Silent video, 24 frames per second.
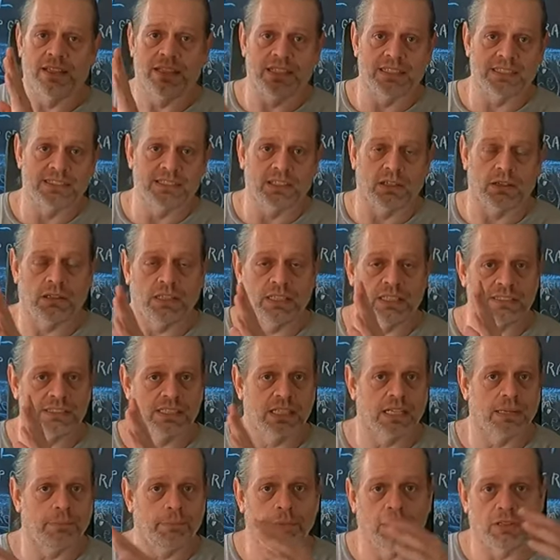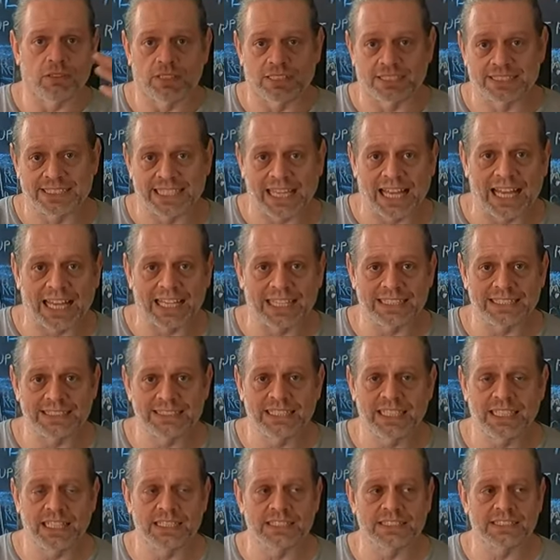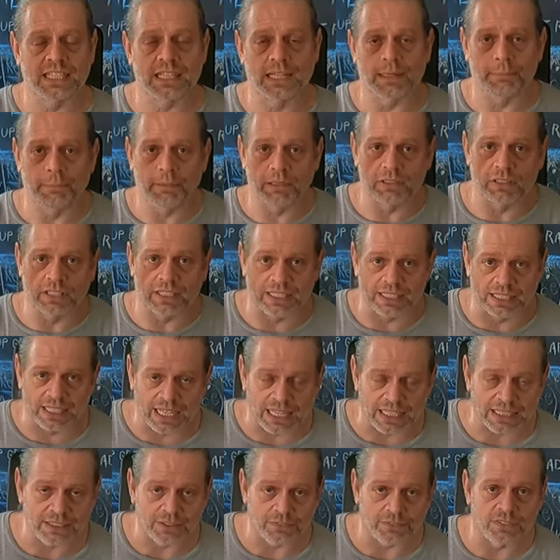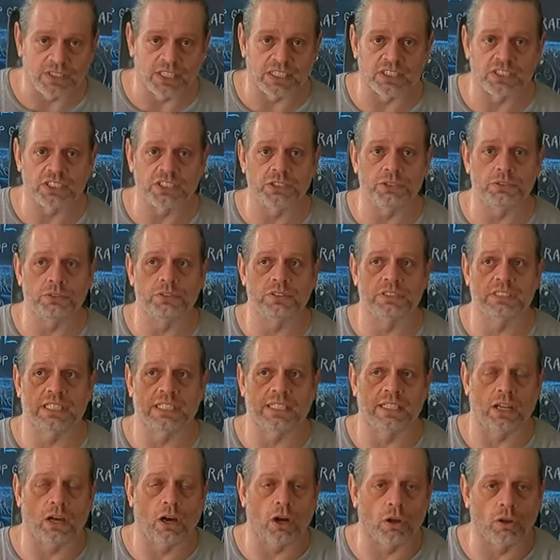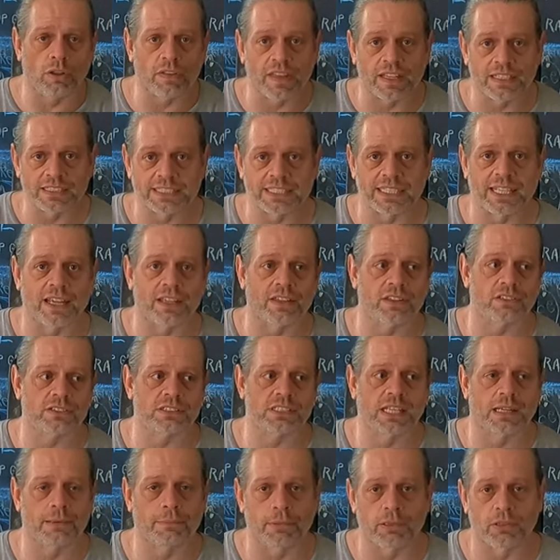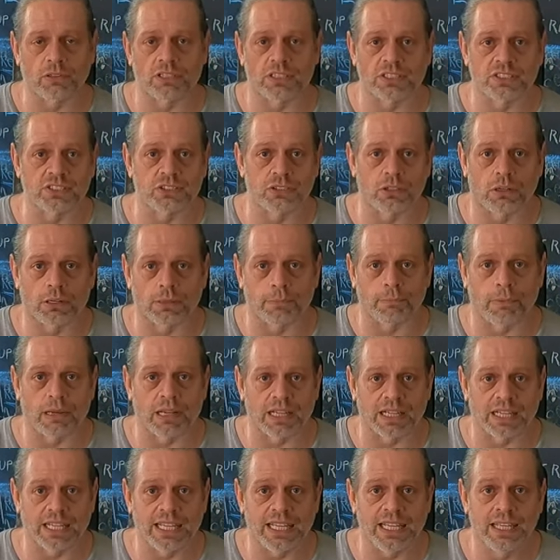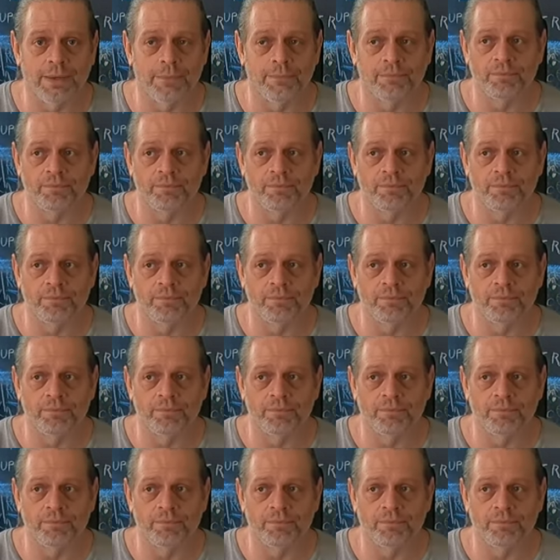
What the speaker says: It's going to build the size. It's going to build the connective tissues. And all that together is going to build a strong body.